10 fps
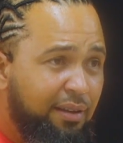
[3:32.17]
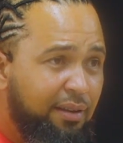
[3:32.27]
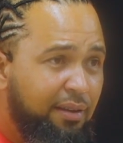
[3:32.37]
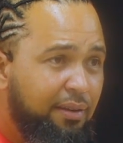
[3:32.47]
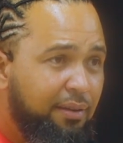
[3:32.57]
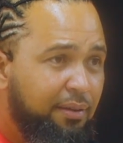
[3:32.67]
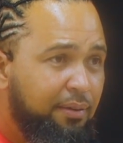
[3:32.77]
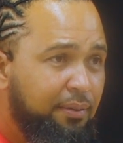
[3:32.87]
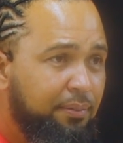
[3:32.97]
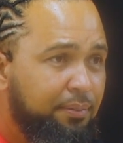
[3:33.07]

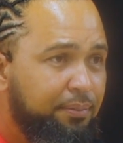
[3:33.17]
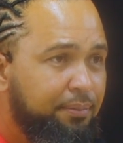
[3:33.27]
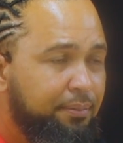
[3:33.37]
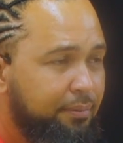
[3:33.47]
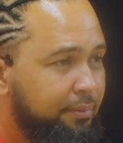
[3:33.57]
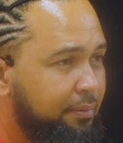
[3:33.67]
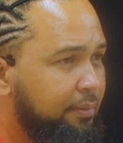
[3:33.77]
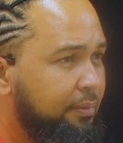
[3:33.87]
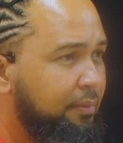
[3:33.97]
(silence)